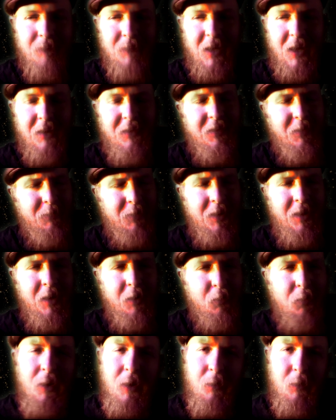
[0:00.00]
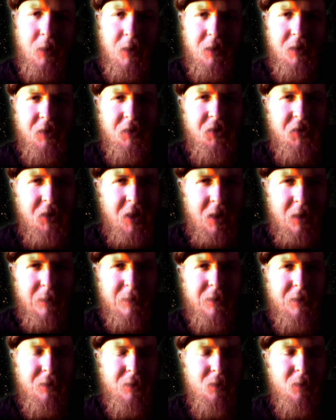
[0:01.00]
It's something that I really wanted to share
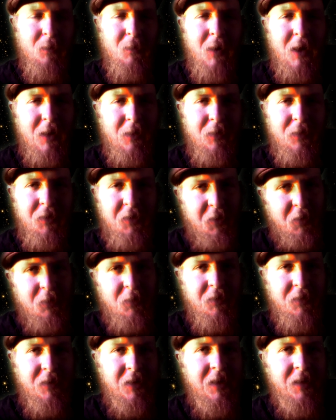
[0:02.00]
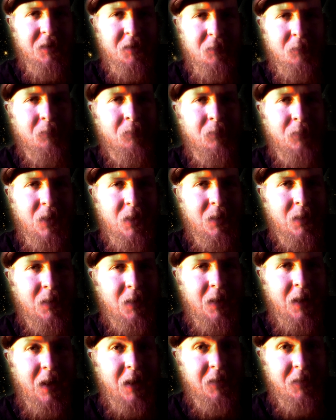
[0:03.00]
with you, my enthusiasm
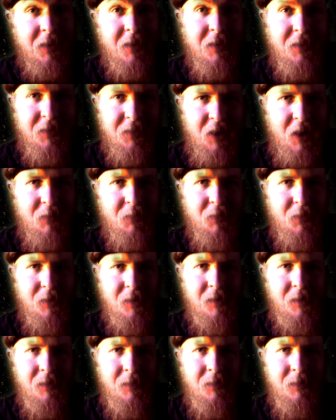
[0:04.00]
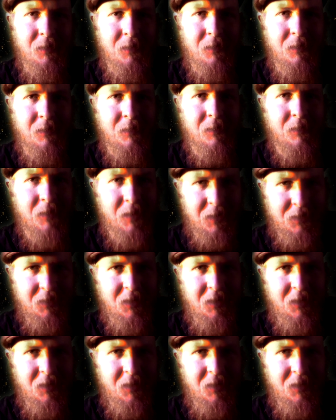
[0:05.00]
as I discovered this